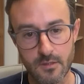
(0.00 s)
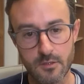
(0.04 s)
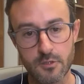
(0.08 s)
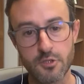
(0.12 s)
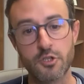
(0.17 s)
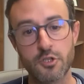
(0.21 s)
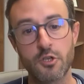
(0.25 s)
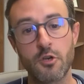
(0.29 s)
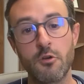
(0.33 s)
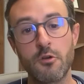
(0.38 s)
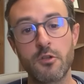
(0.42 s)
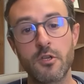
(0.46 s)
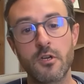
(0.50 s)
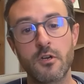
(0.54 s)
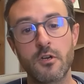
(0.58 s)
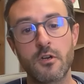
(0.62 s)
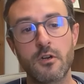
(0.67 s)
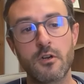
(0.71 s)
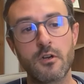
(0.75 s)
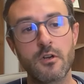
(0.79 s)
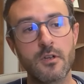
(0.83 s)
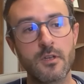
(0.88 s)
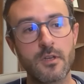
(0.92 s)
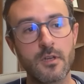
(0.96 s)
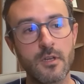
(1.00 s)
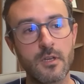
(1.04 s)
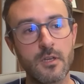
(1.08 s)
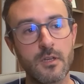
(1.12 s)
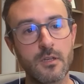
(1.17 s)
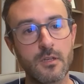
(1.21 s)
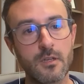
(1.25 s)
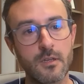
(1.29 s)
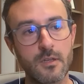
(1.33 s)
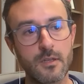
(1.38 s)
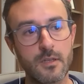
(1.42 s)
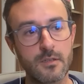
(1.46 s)
So you're
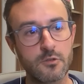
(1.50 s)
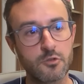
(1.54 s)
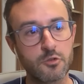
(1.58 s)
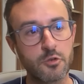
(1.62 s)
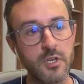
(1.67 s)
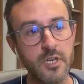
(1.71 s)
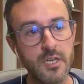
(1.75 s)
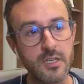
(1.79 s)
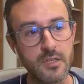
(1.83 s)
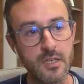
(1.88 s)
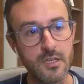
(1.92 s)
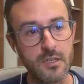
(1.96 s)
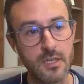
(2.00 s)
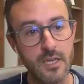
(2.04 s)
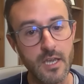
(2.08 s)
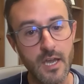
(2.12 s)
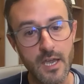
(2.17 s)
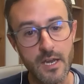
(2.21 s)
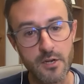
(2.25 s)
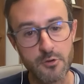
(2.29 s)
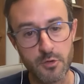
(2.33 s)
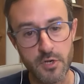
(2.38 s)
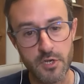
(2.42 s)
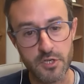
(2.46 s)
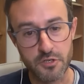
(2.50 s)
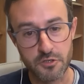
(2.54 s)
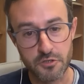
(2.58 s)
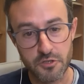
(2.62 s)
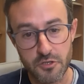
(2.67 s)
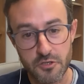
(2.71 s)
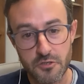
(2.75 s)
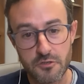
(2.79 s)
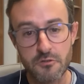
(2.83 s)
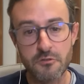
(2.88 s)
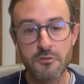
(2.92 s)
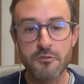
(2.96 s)
treating the
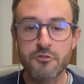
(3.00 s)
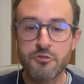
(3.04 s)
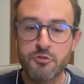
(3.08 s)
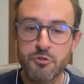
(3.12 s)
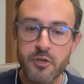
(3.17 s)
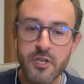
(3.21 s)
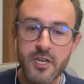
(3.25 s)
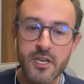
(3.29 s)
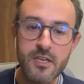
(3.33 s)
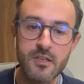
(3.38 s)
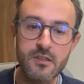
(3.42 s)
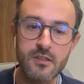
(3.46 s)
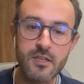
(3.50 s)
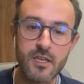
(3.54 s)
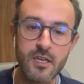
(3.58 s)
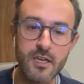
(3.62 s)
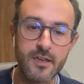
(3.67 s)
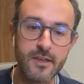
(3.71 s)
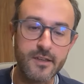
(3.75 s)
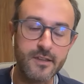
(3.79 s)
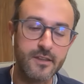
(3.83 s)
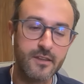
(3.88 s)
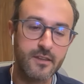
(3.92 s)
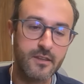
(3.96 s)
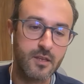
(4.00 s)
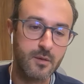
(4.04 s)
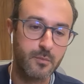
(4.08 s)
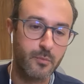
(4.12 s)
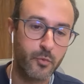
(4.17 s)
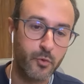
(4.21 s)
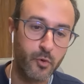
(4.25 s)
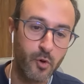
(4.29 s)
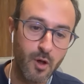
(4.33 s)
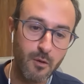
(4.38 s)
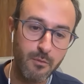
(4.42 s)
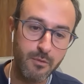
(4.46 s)
dehydration, you're treating the
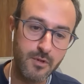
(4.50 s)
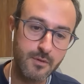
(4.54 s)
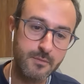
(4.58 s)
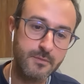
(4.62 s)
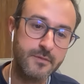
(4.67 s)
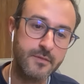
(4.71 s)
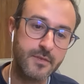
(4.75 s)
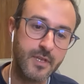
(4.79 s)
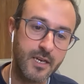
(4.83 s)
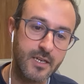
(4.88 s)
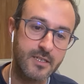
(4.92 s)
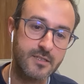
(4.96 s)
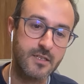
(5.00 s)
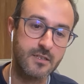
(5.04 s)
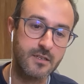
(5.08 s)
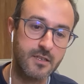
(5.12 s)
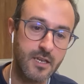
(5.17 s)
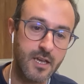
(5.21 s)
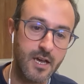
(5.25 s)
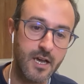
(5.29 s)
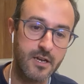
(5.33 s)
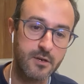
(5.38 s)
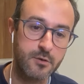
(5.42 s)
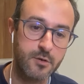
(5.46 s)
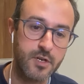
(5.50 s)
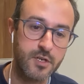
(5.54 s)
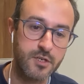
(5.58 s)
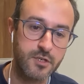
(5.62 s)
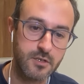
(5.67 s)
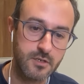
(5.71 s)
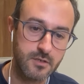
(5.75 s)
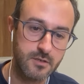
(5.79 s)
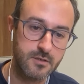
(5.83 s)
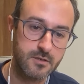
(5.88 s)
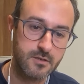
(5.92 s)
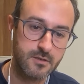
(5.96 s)
problem that is the
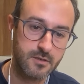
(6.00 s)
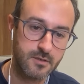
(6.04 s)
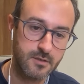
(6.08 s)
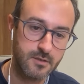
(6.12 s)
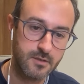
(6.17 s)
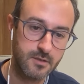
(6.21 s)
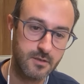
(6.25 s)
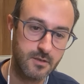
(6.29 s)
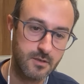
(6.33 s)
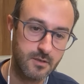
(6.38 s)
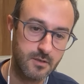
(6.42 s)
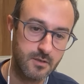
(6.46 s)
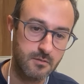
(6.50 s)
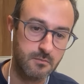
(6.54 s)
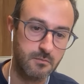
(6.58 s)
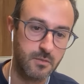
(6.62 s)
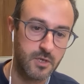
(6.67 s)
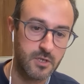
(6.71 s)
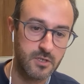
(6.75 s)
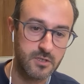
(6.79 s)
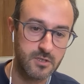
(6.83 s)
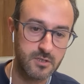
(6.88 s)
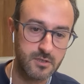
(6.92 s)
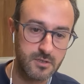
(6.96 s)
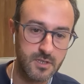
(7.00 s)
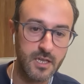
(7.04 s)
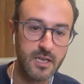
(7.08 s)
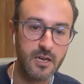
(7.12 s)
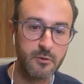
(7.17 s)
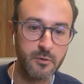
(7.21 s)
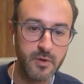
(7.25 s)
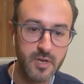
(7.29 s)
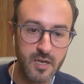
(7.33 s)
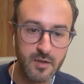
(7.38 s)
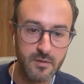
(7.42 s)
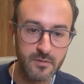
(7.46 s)
dehydration, because
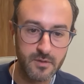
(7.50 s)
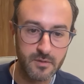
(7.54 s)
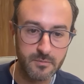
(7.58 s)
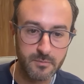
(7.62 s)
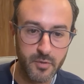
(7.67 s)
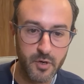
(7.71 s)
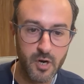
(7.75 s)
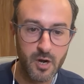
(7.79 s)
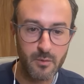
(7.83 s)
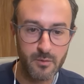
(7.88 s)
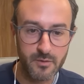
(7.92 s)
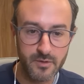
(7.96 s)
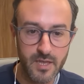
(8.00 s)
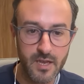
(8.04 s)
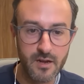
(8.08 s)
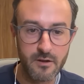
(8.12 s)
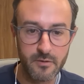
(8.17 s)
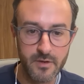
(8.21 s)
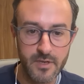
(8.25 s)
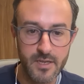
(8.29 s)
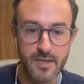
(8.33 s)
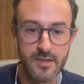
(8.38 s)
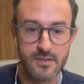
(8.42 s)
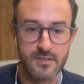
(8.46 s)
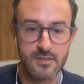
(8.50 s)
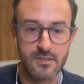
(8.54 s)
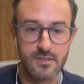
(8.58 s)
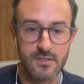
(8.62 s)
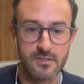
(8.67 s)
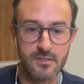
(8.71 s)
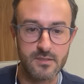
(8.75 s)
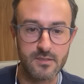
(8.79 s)
diarrhea, the problem with diarrhea is